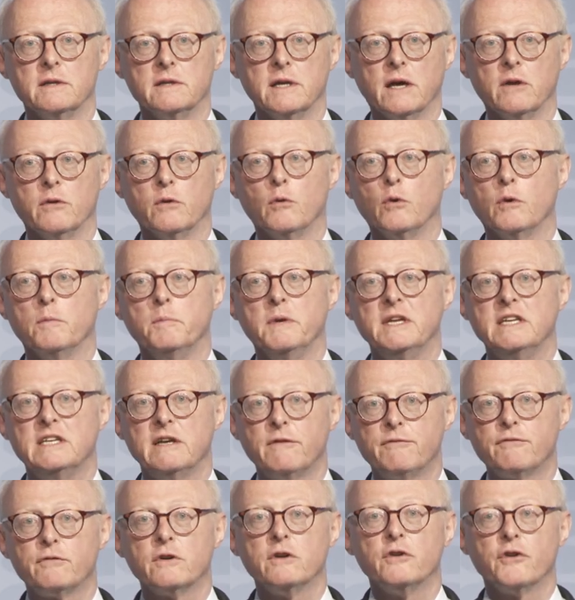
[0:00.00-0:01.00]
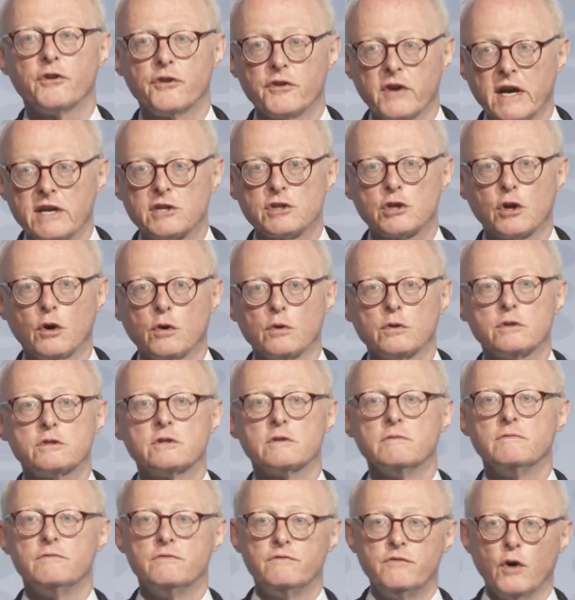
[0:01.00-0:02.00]
Now, there would be different thresholds
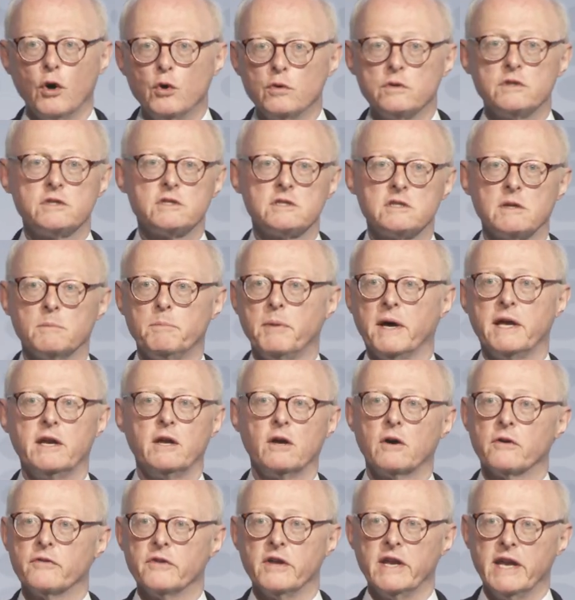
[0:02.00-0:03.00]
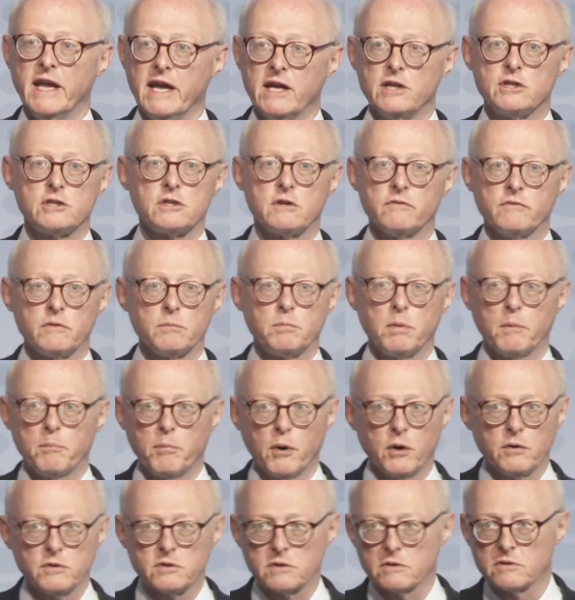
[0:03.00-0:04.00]
of votes depending on the nature of the
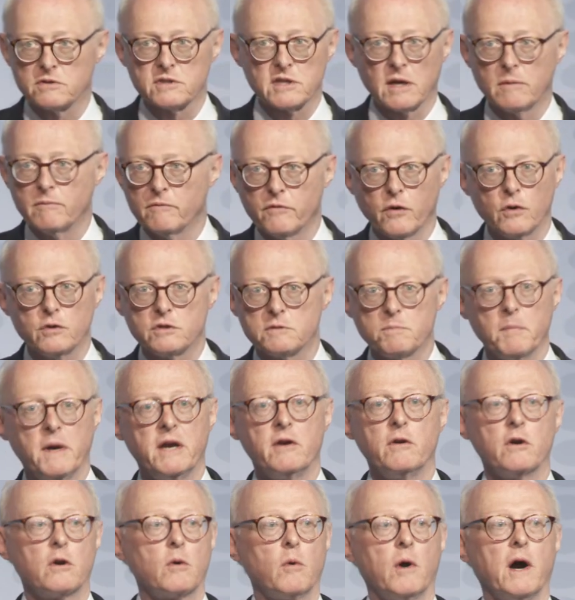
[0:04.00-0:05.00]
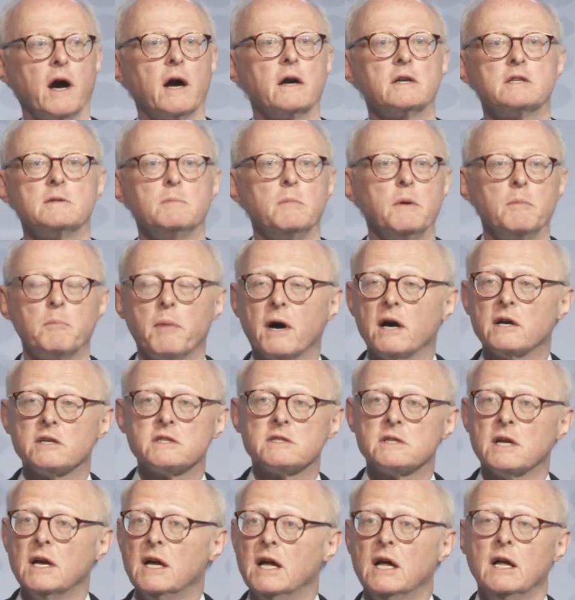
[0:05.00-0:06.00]
proposal. Some votes may require to be
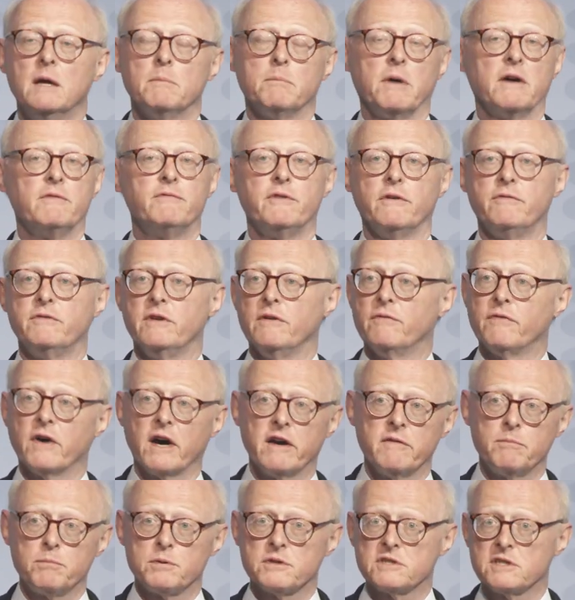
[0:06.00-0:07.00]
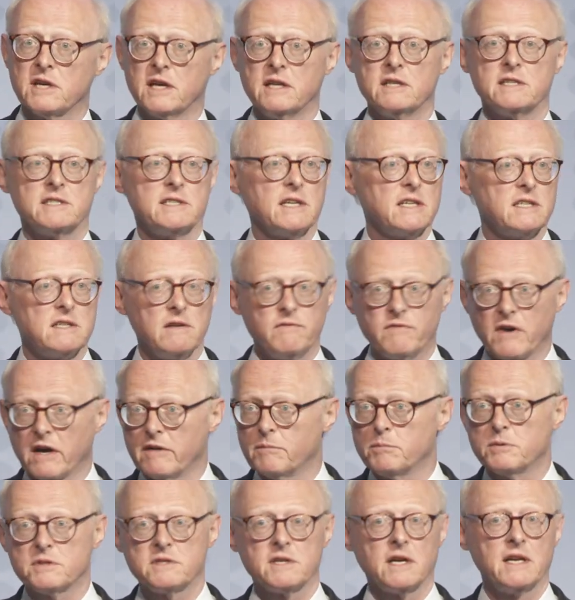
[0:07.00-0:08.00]
passed by 55%,
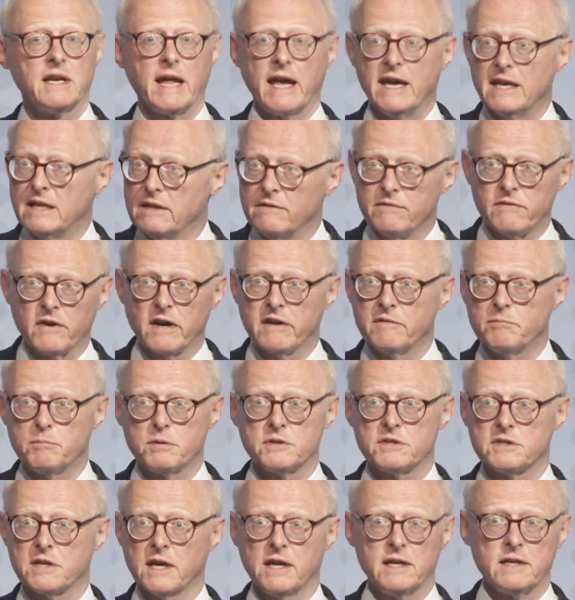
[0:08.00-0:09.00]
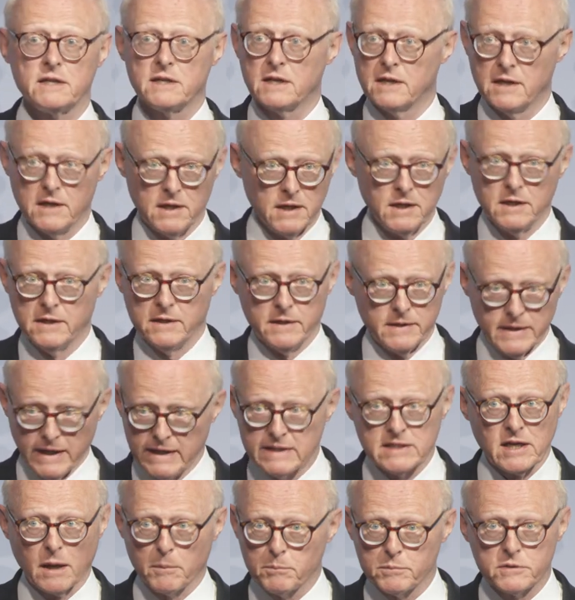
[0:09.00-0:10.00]
65%, 85%.
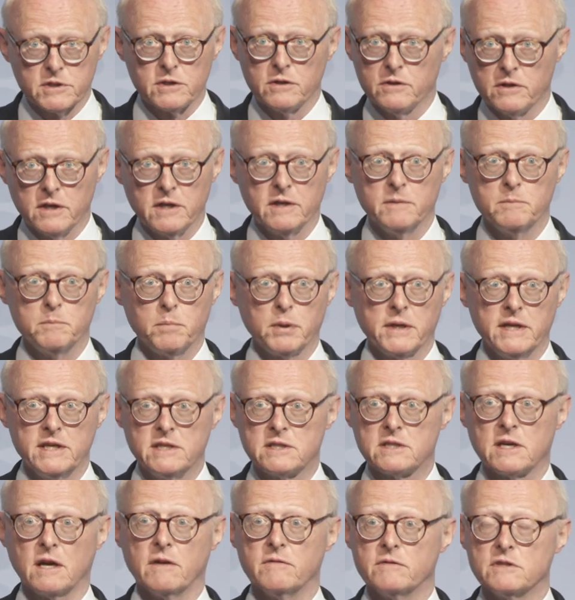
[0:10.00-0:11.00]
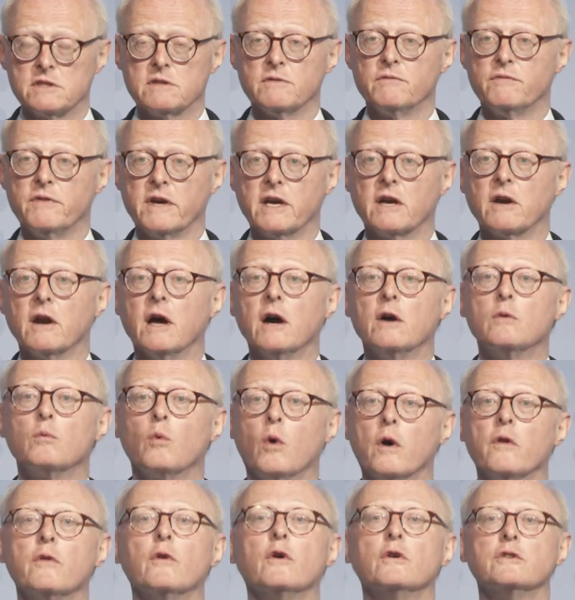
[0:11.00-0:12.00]
It's up to the police service to figure out
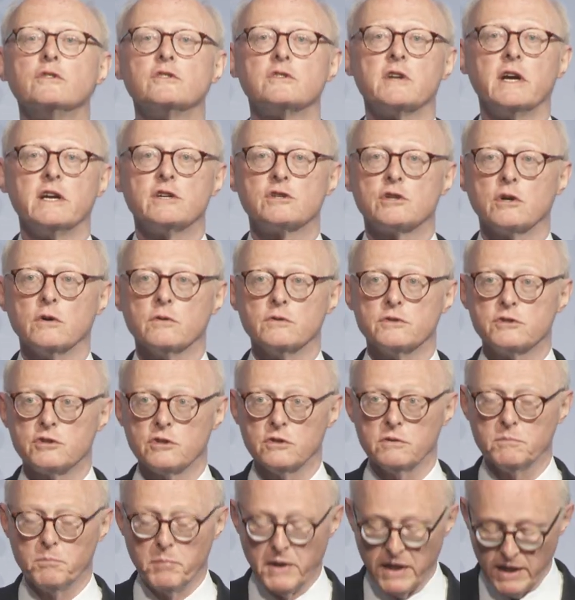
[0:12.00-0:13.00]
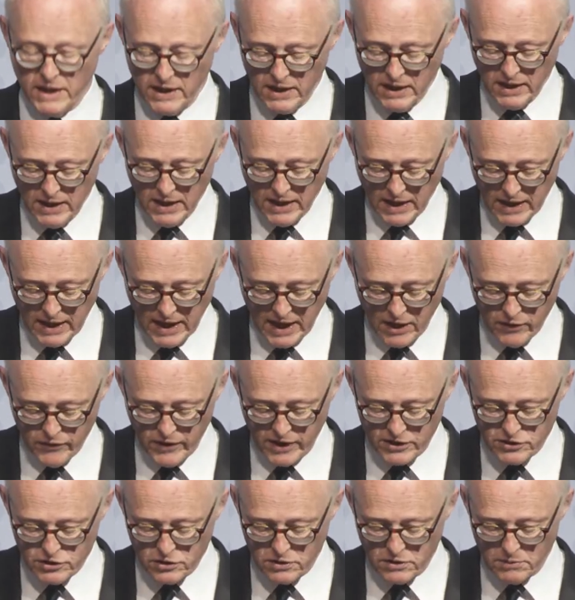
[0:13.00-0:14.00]
what those thresholds should be and how
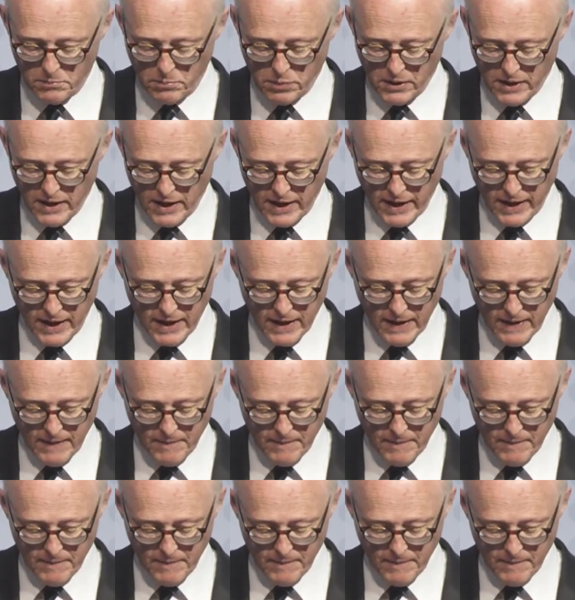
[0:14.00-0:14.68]
they should apply.